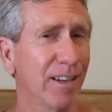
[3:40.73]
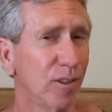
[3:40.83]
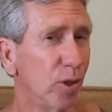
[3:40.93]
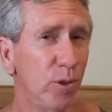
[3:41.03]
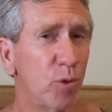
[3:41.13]

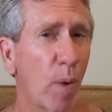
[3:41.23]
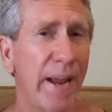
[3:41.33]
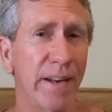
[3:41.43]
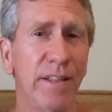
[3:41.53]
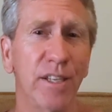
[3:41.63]
lose
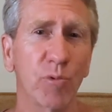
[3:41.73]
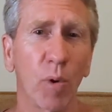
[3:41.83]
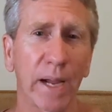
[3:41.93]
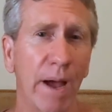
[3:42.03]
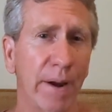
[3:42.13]
weight in this
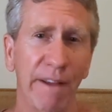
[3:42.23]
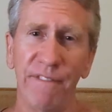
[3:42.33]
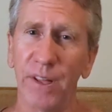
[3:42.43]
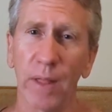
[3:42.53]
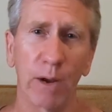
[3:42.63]
workout. I
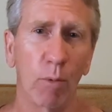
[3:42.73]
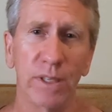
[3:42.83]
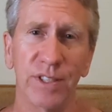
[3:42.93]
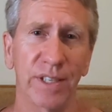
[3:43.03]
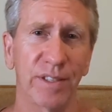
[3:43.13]
feel like
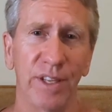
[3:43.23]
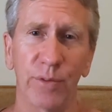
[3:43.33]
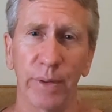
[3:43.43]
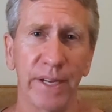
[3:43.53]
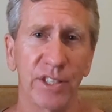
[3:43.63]

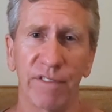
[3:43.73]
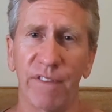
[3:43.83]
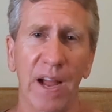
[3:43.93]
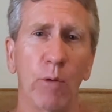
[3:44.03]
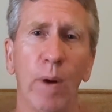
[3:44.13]
163 is a
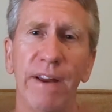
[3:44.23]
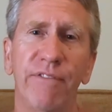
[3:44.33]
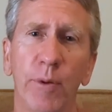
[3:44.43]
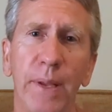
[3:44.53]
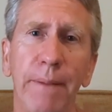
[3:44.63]
fine weight
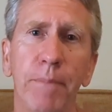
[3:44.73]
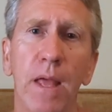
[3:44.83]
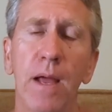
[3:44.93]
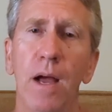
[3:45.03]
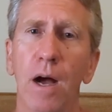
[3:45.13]
for me,
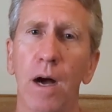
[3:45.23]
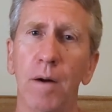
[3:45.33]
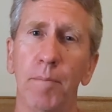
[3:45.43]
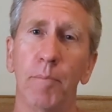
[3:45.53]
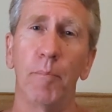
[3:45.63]

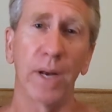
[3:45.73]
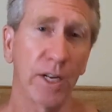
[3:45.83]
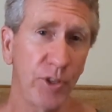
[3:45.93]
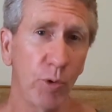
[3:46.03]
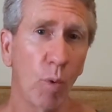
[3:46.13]
um, but I
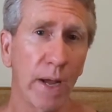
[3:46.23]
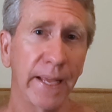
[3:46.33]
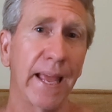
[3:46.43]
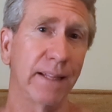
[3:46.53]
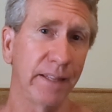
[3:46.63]
do wanna
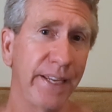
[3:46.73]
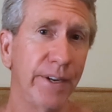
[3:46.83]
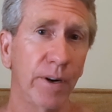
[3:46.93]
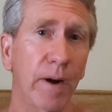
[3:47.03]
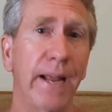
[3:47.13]
get
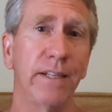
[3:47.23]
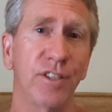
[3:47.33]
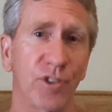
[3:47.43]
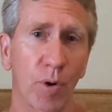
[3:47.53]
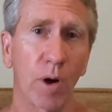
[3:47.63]
leaner and
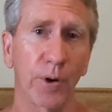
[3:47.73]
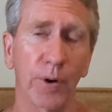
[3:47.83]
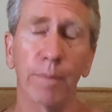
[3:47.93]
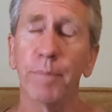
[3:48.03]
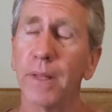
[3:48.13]

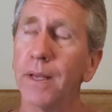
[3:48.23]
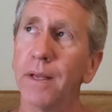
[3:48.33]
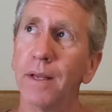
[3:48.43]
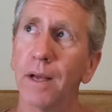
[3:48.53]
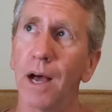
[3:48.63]
stronger.
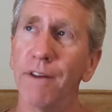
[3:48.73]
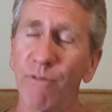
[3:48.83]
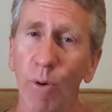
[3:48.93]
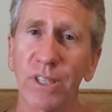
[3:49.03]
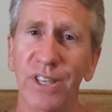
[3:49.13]

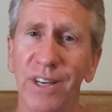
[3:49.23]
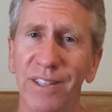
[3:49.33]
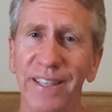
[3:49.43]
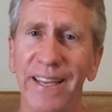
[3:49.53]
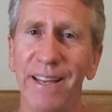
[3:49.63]

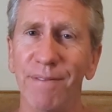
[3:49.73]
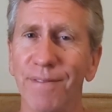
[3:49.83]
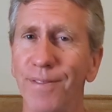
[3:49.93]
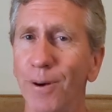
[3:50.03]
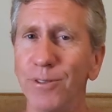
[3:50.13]
Unfortunately,
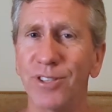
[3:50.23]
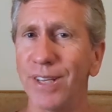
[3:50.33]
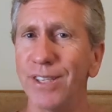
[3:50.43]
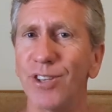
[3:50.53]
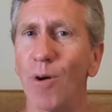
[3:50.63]
those
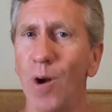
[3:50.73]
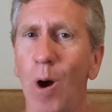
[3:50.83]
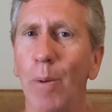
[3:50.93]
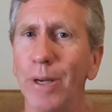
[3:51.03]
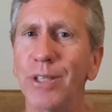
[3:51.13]
things don't
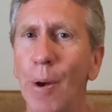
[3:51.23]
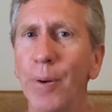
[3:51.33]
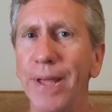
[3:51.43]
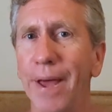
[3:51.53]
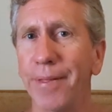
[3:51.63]
always go
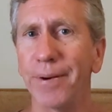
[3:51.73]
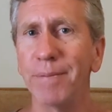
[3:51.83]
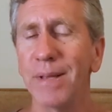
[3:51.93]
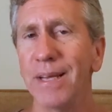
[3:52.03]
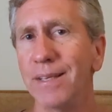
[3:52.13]
together.
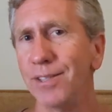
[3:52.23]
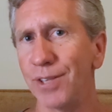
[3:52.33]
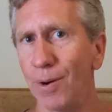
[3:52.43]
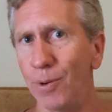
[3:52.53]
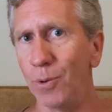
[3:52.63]

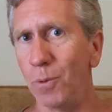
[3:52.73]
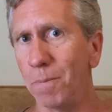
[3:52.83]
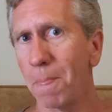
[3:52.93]
So